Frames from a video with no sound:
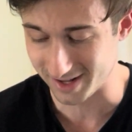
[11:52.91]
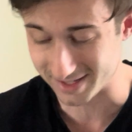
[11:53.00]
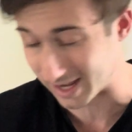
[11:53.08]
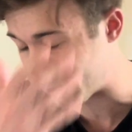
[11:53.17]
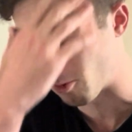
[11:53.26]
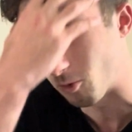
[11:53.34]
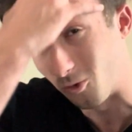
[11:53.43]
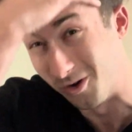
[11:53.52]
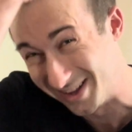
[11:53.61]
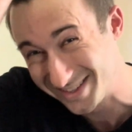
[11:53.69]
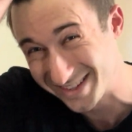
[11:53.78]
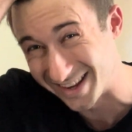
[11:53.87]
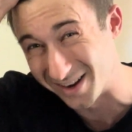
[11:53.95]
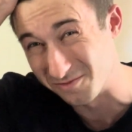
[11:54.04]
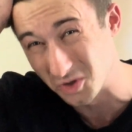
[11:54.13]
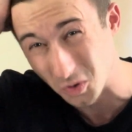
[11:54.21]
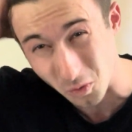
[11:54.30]
It's happened once, and
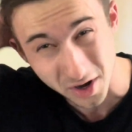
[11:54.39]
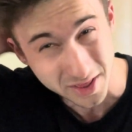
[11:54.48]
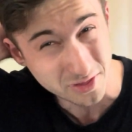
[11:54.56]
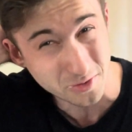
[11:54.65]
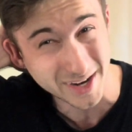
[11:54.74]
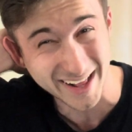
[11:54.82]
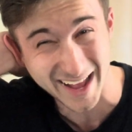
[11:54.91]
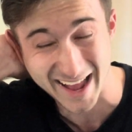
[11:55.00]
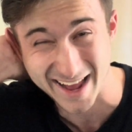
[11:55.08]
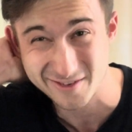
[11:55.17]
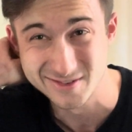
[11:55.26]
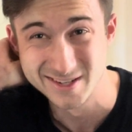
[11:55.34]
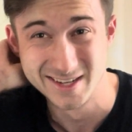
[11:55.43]
I'm 23 and a half.